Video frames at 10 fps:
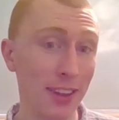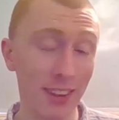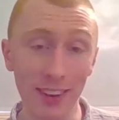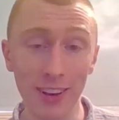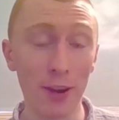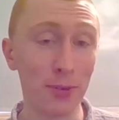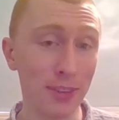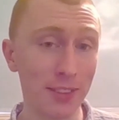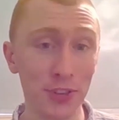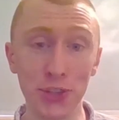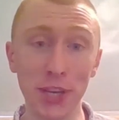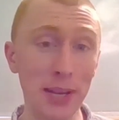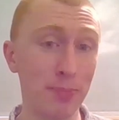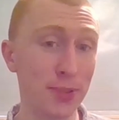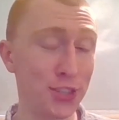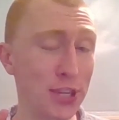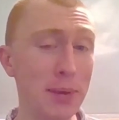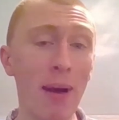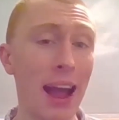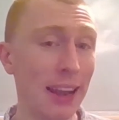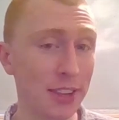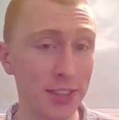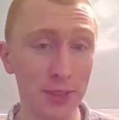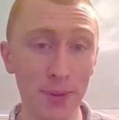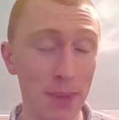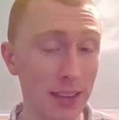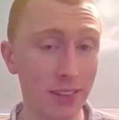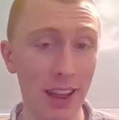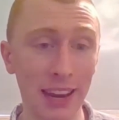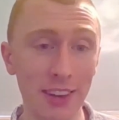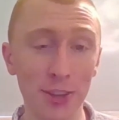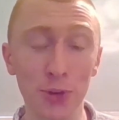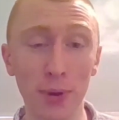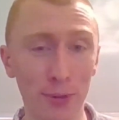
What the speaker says: you know, C minus is the best I can do,